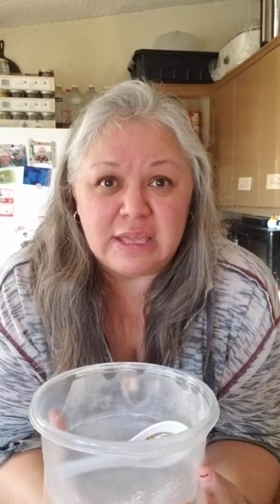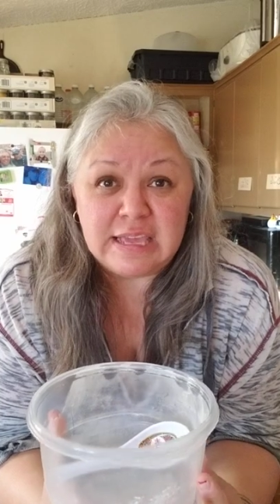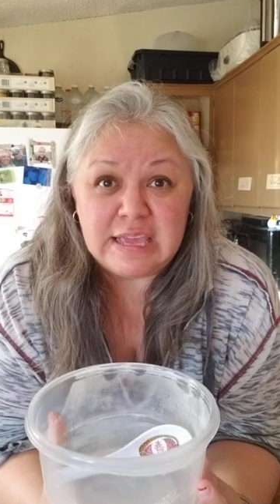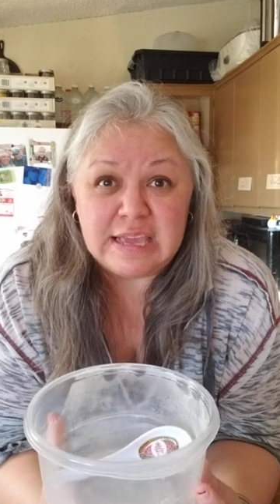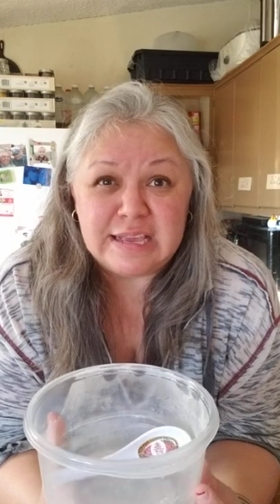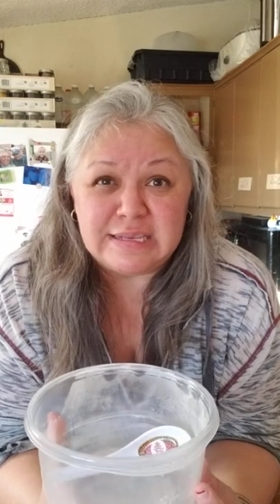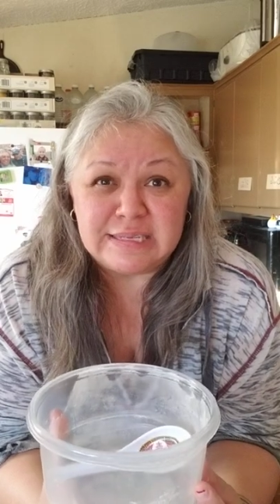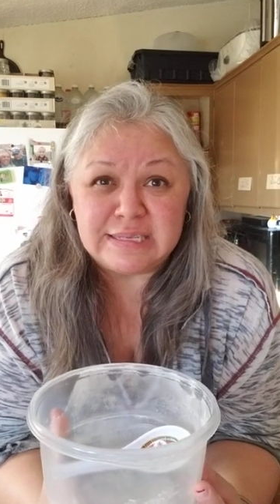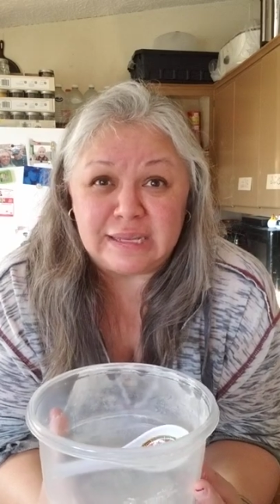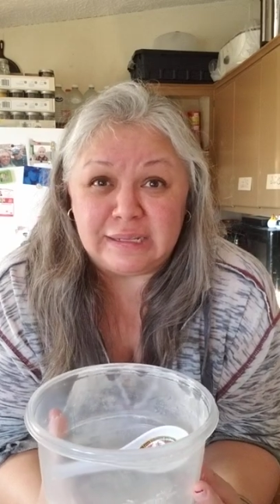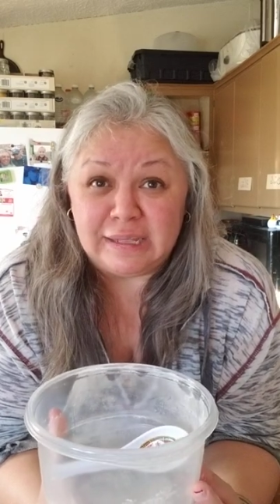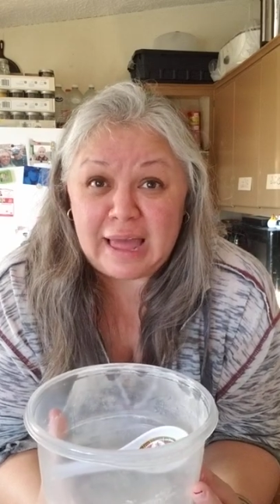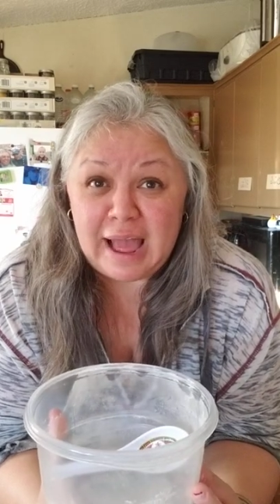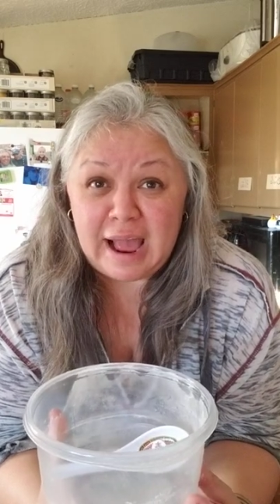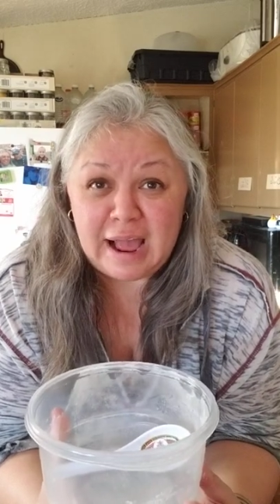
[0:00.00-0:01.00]
yeast
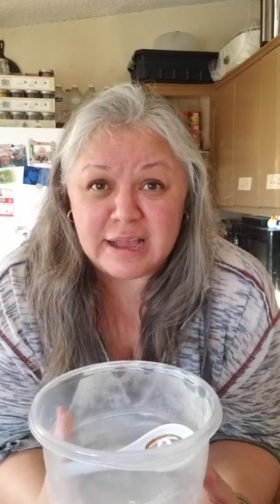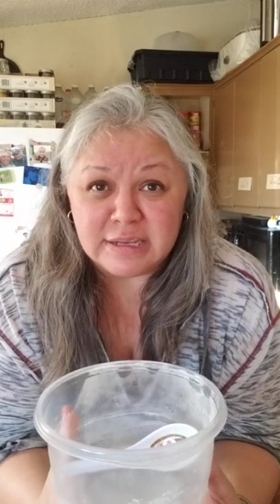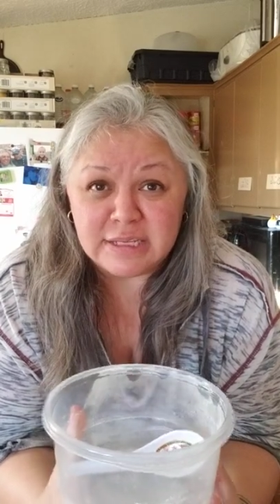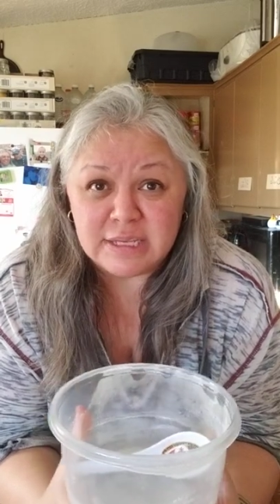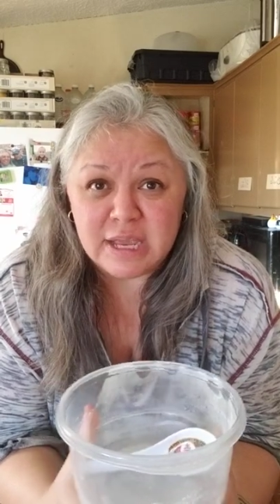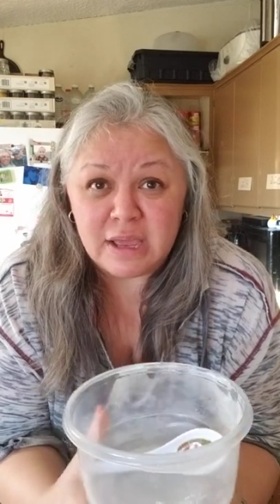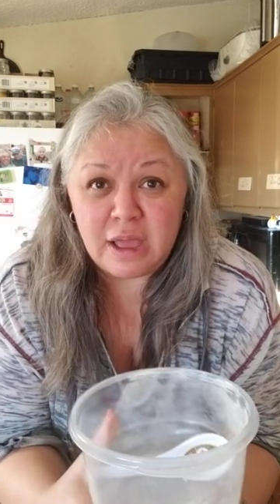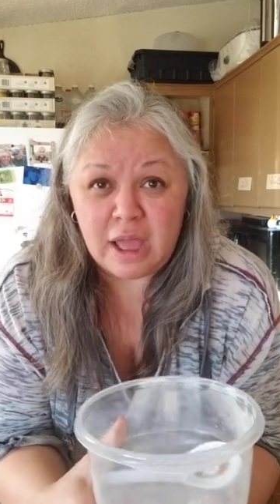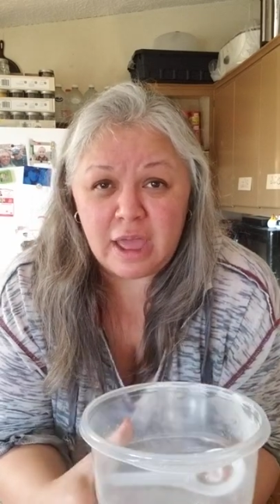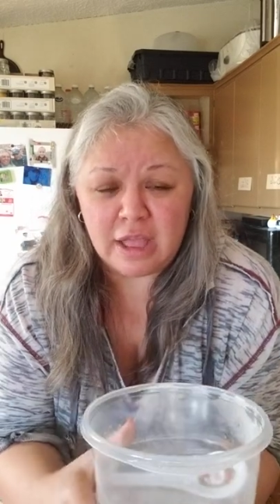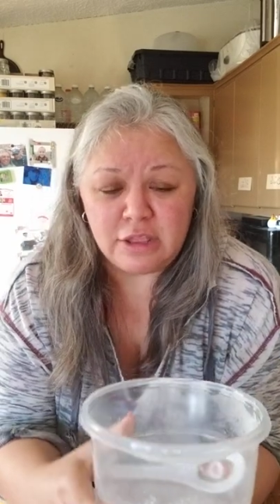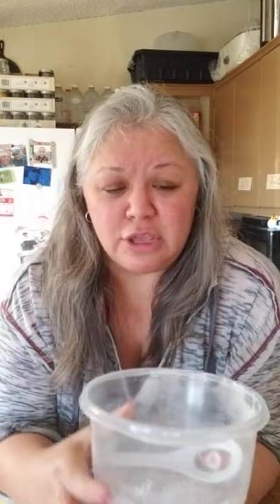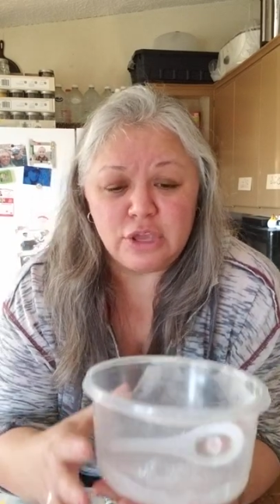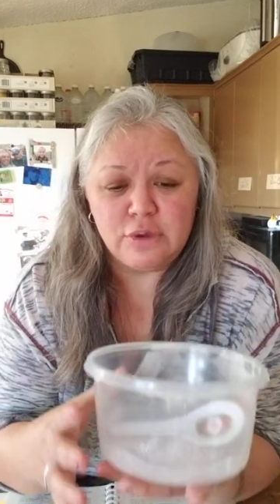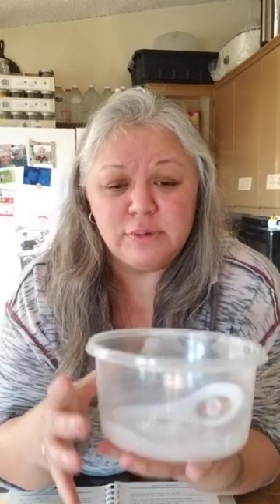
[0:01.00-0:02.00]
last
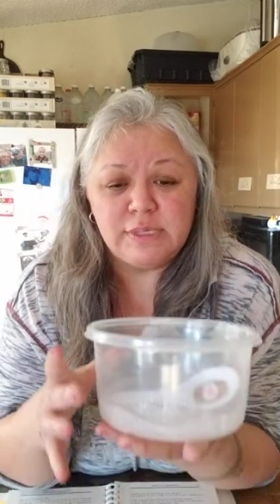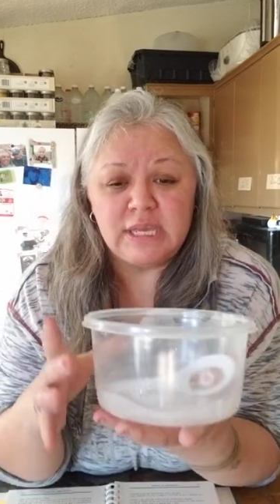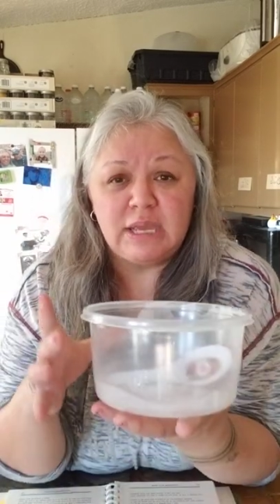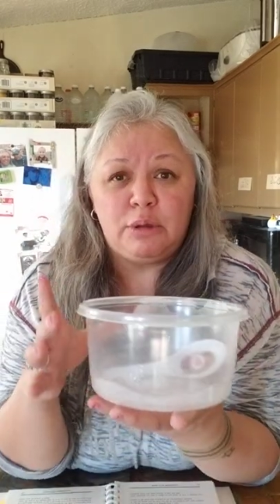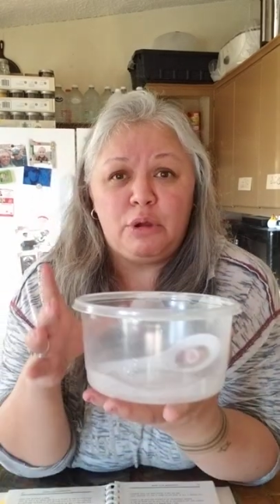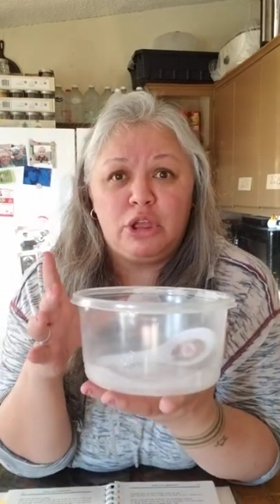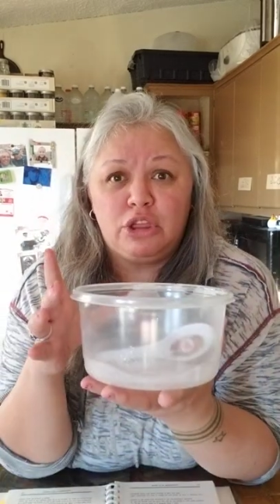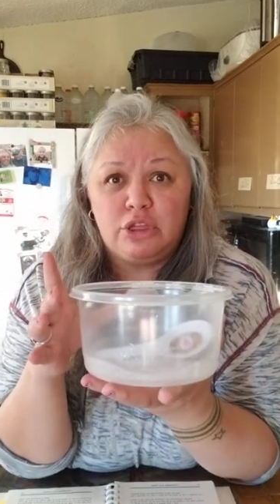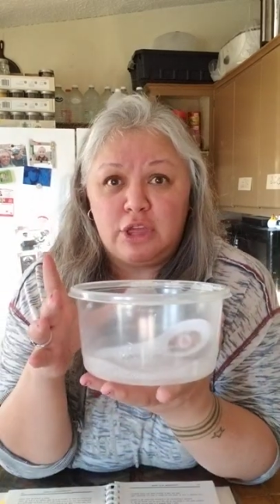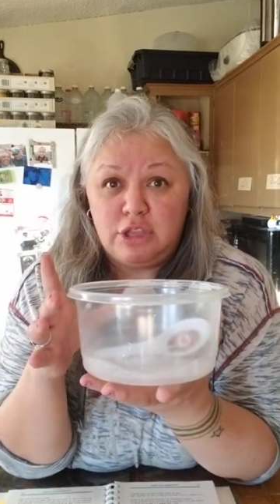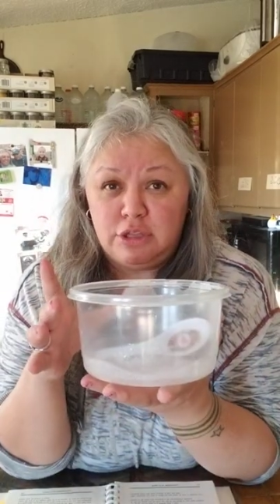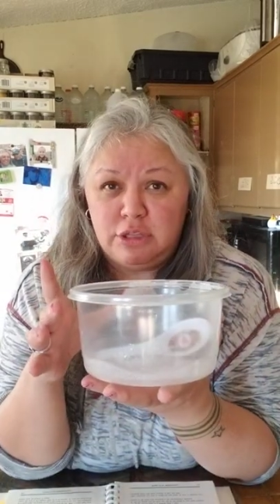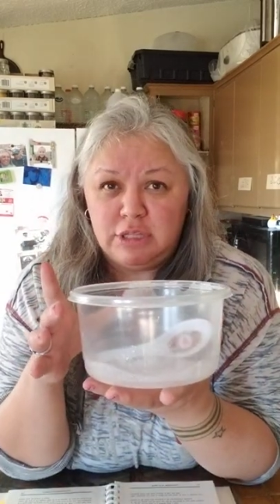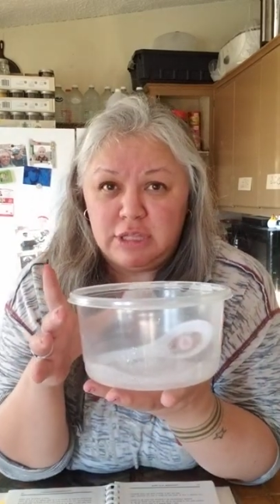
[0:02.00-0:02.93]
and using the,